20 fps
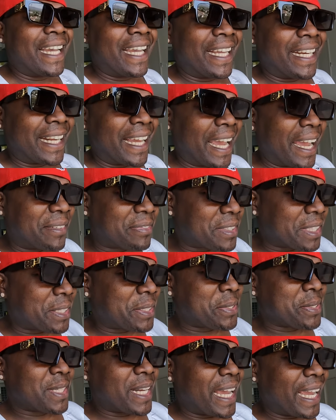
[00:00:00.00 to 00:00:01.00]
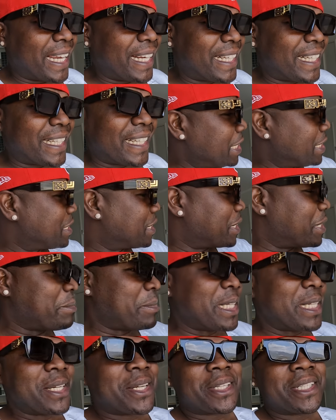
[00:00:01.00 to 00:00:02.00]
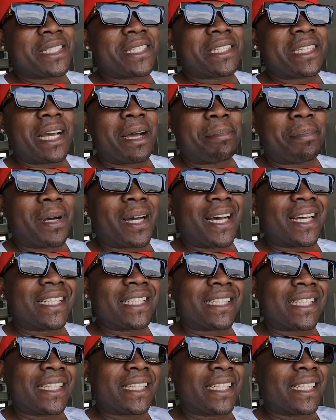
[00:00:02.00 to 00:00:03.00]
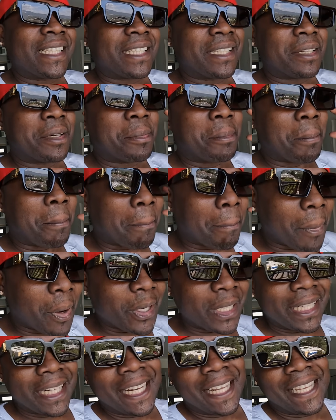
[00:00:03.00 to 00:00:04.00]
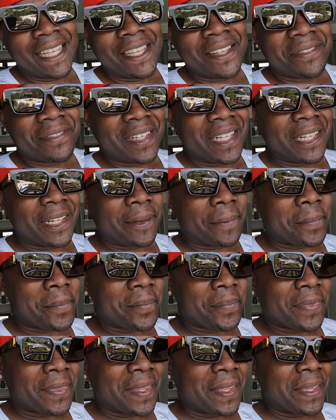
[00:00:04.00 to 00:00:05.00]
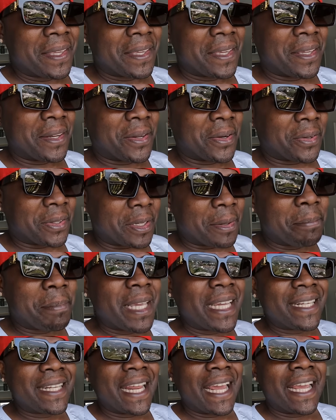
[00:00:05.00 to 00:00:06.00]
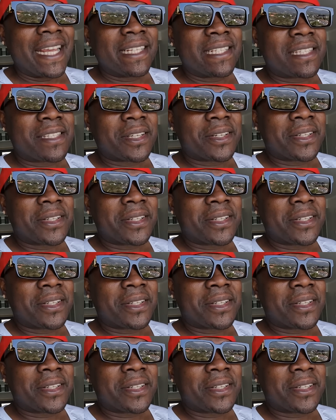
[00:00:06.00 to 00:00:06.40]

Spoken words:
And after tonight, it's gonna be nonstop until Monday evening. You know, the big day is